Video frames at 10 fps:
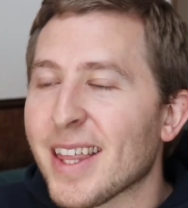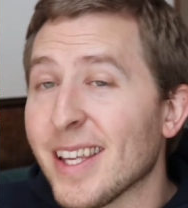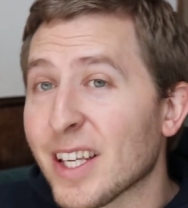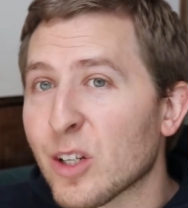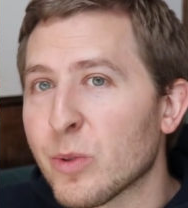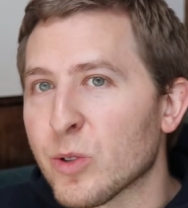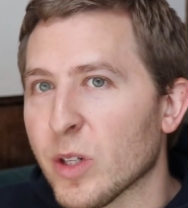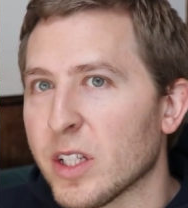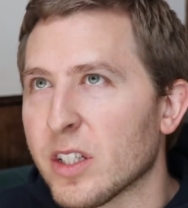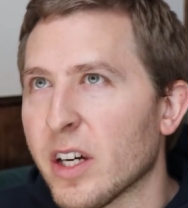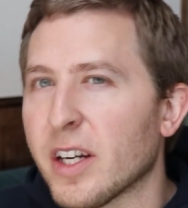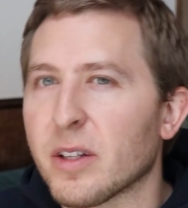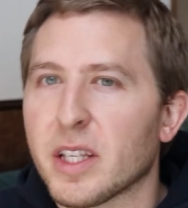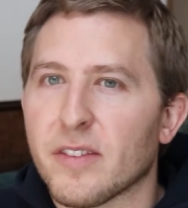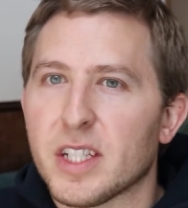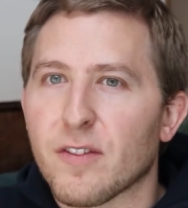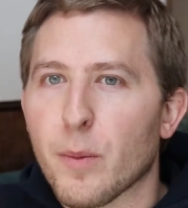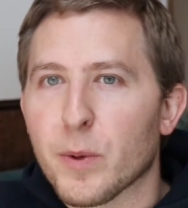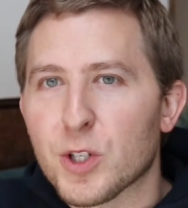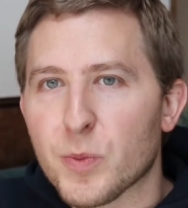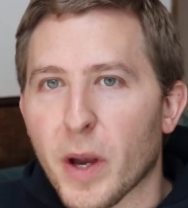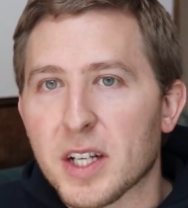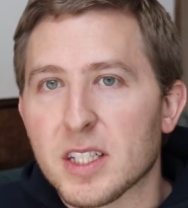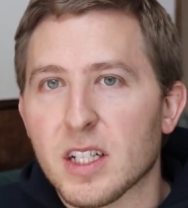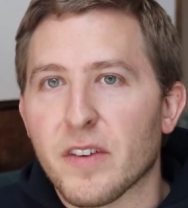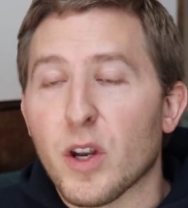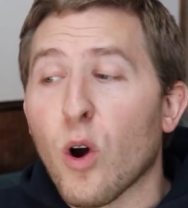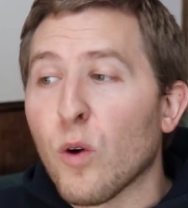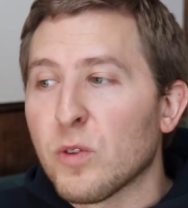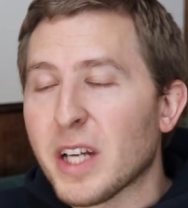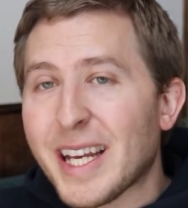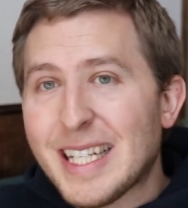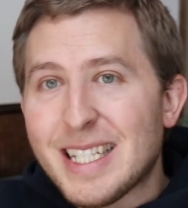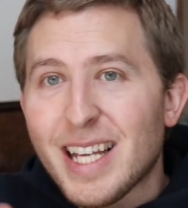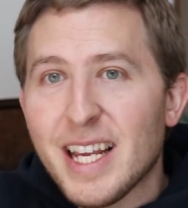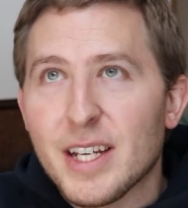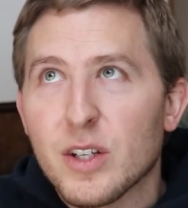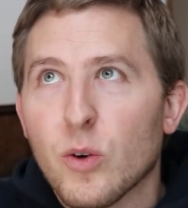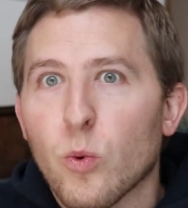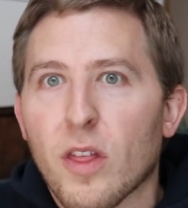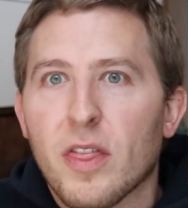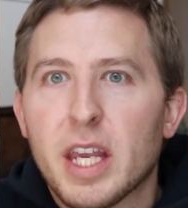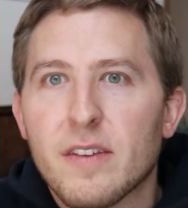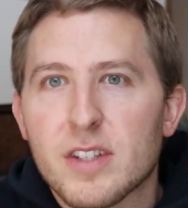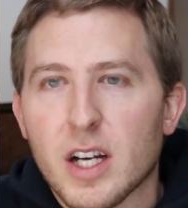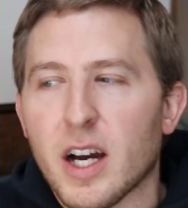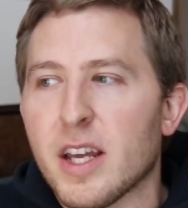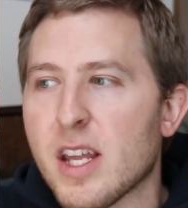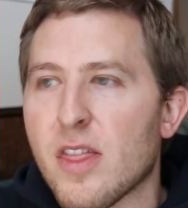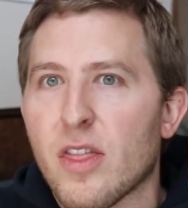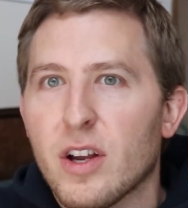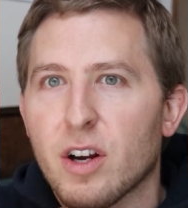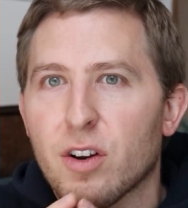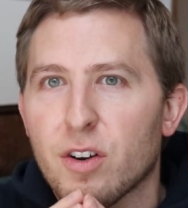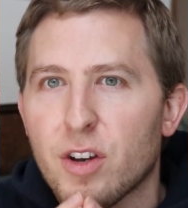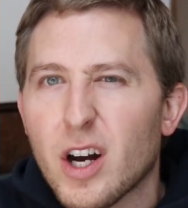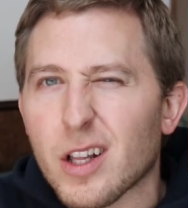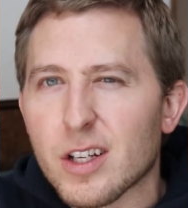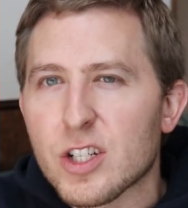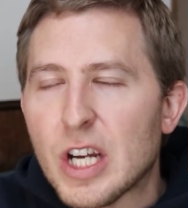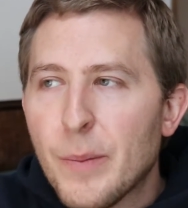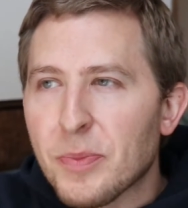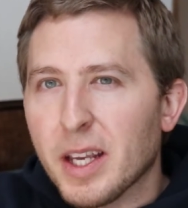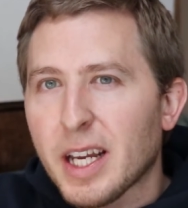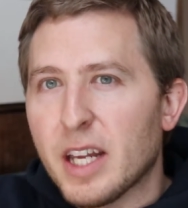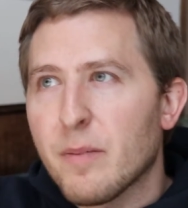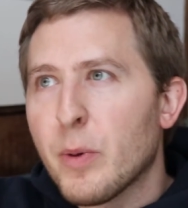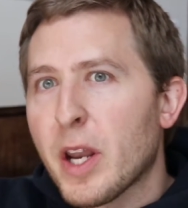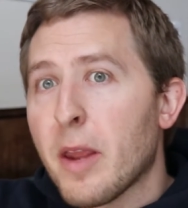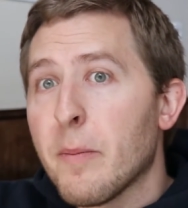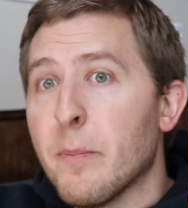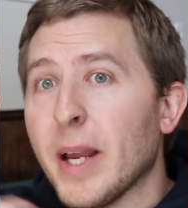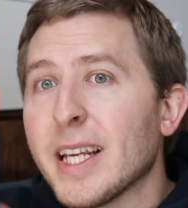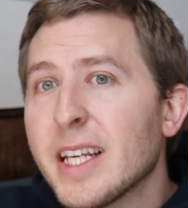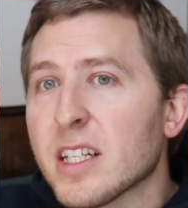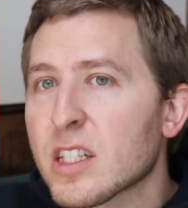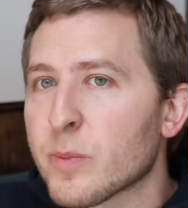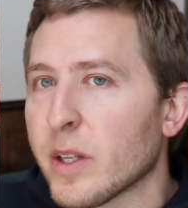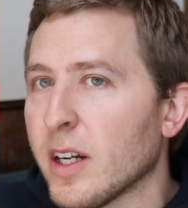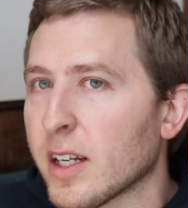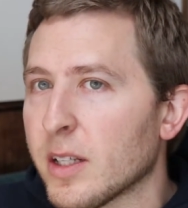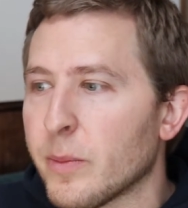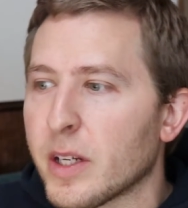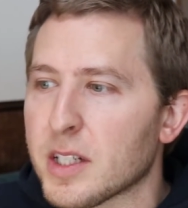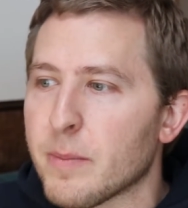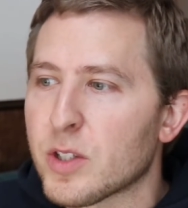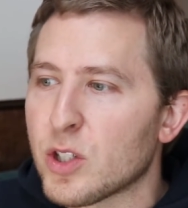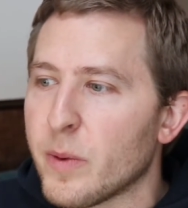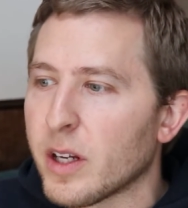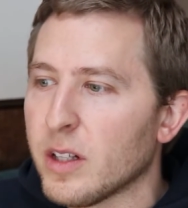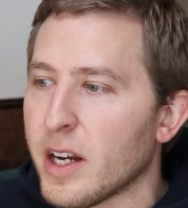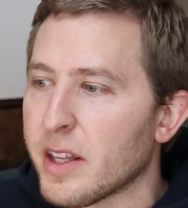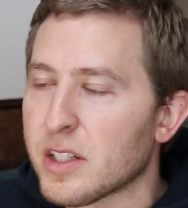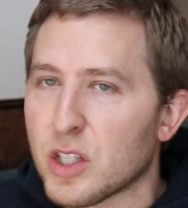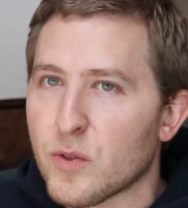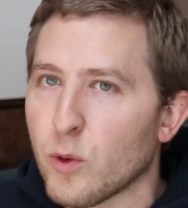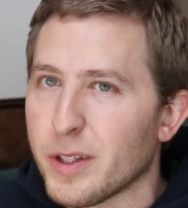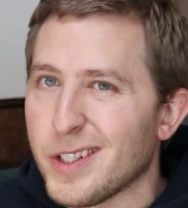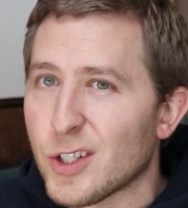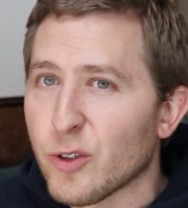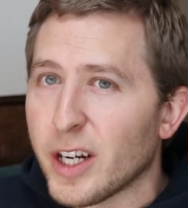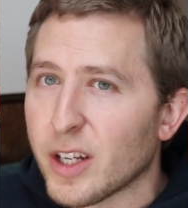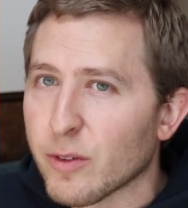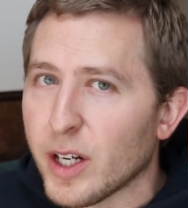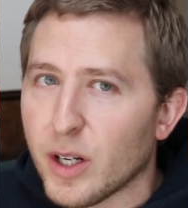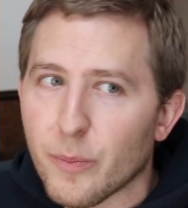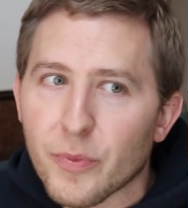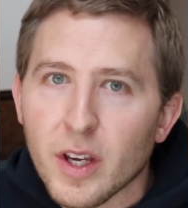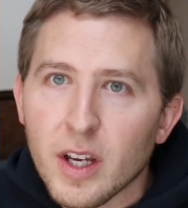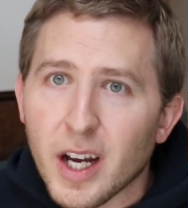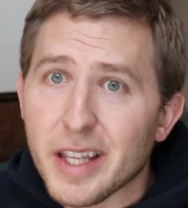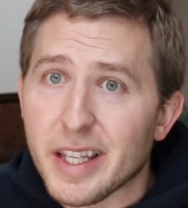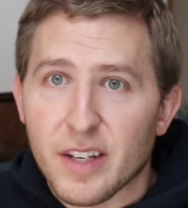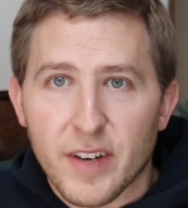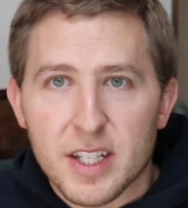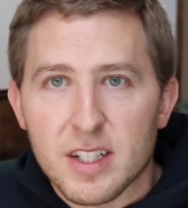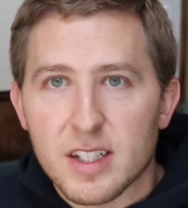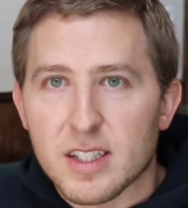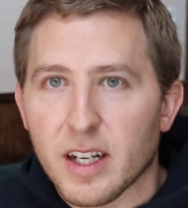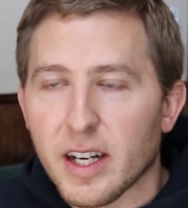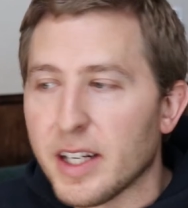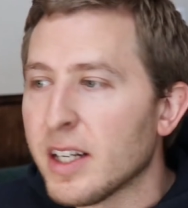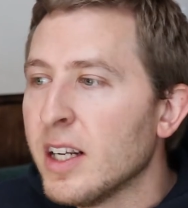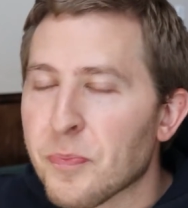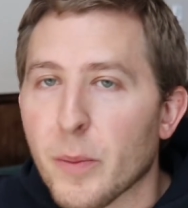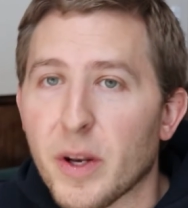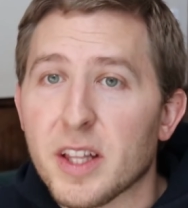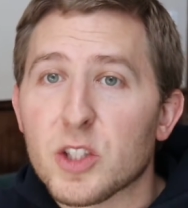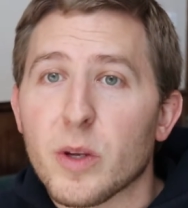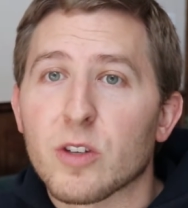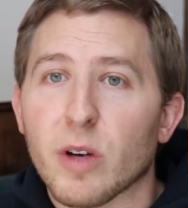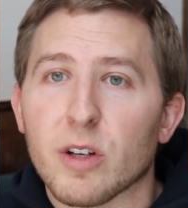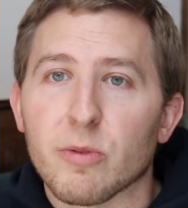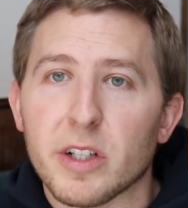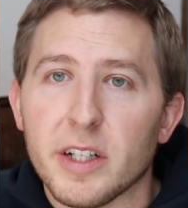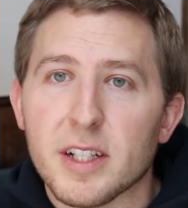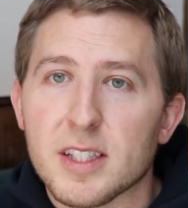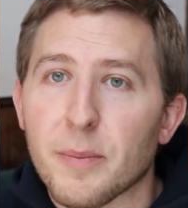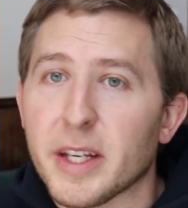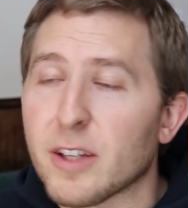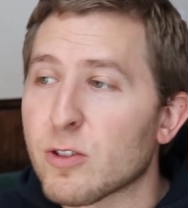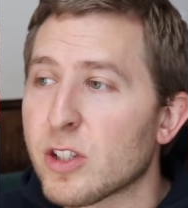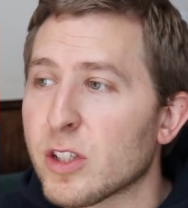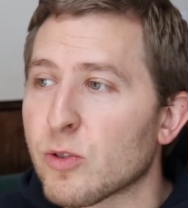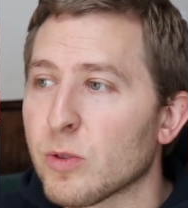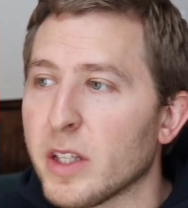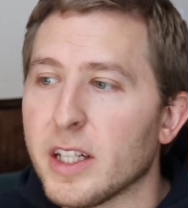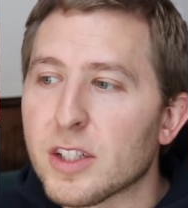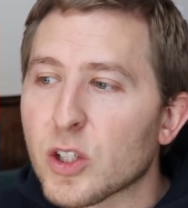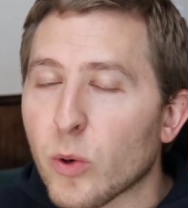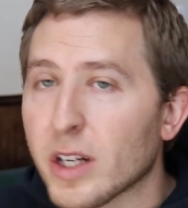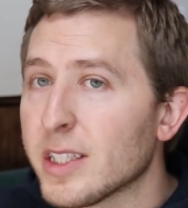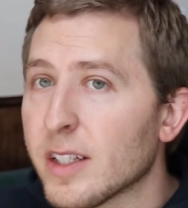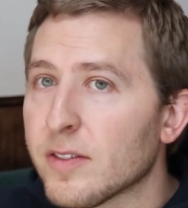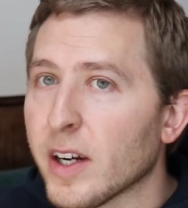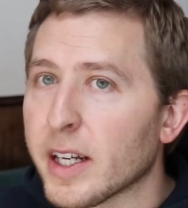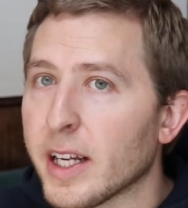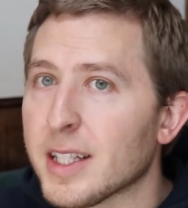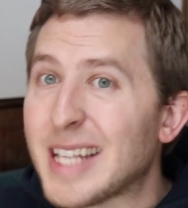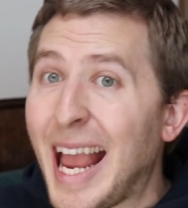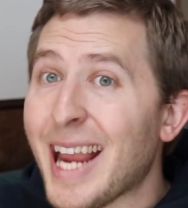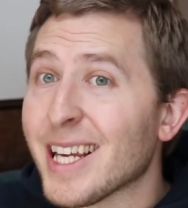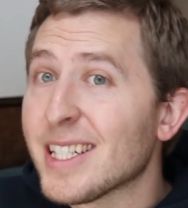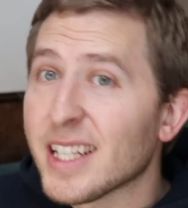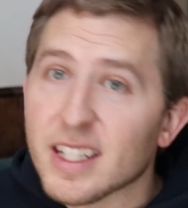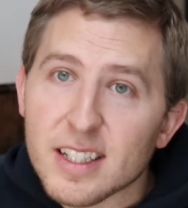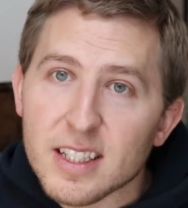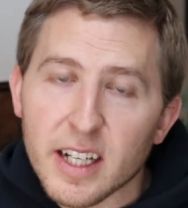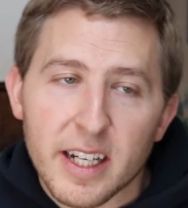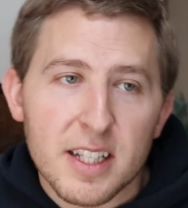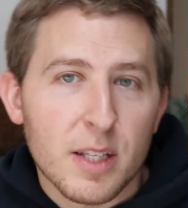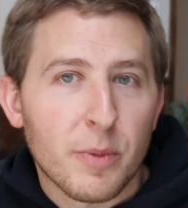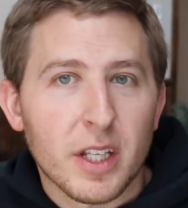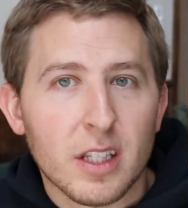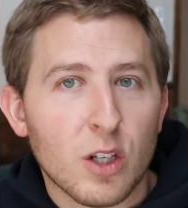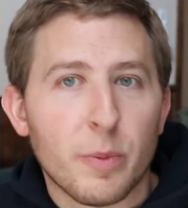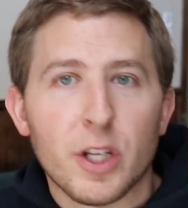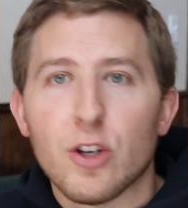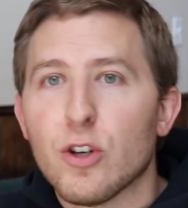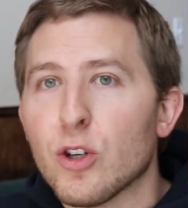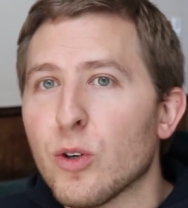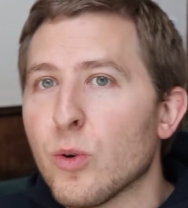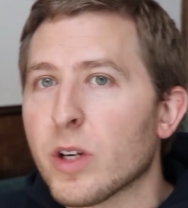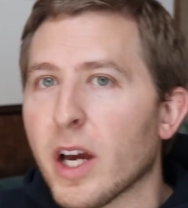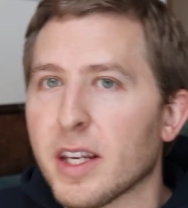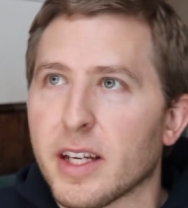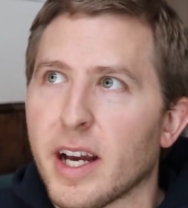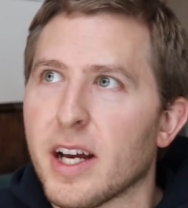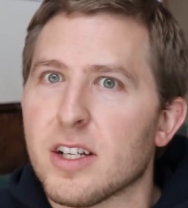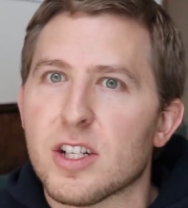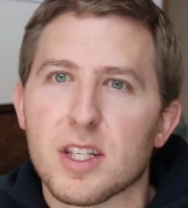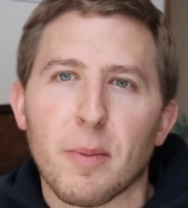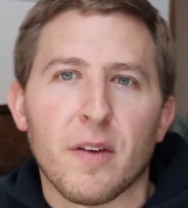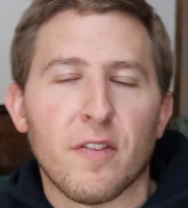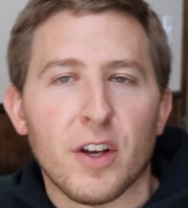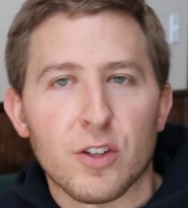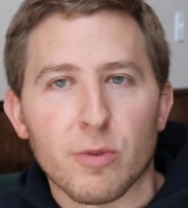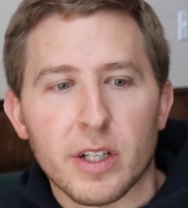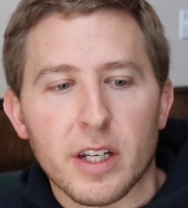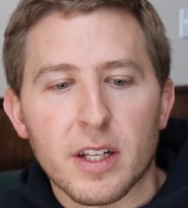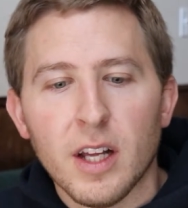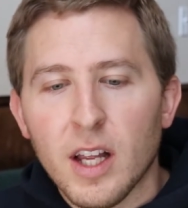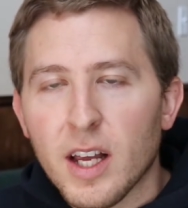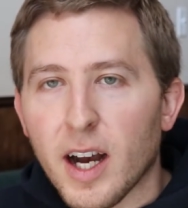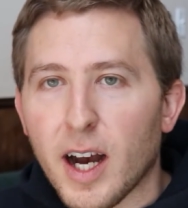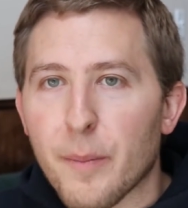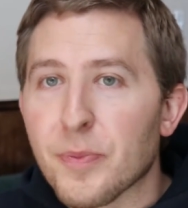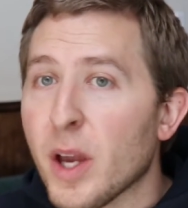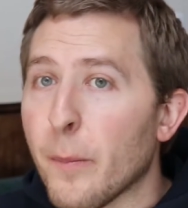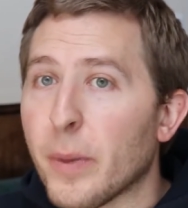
I think it'll be really good. It'll give a different perspective, and hopefully I can take what they've done and their knowledge and kind of put a banking spin on it, because I'm assuming a lot of this is for the trading realm and the investing side. But I think this would be a great read. It's something interesting that's related to quantitative finance and data science, something a little bit new, cutting edge, and something fun to read. Um,